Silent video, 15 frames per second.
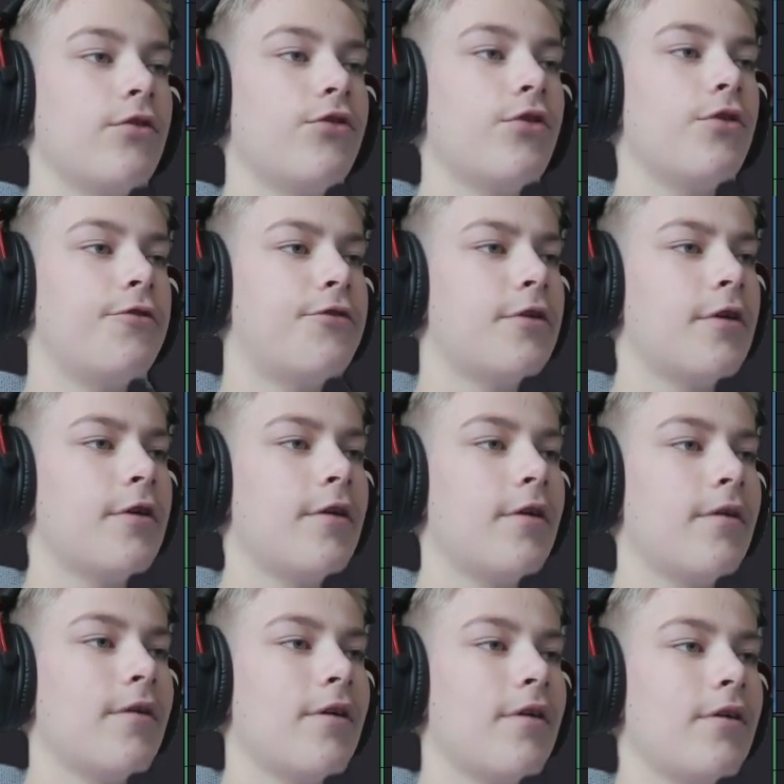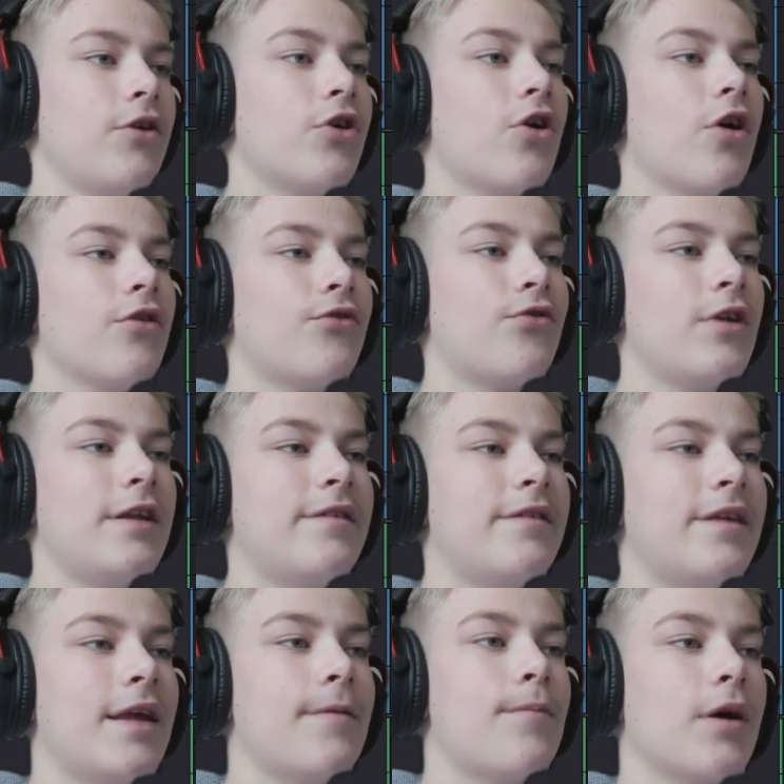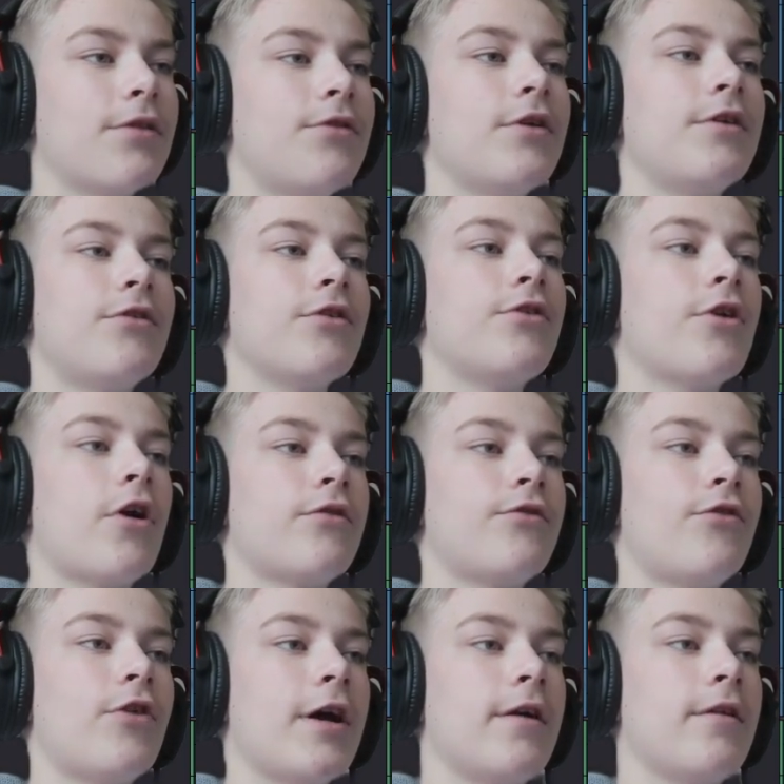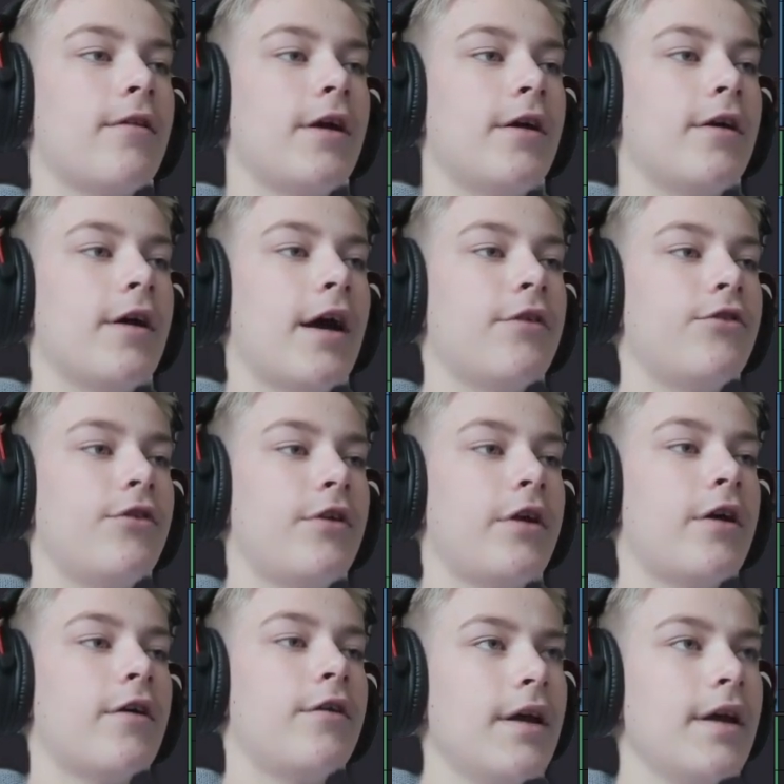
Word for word: So it's you can't really see it, but it's a dark triangle here, as you see guys.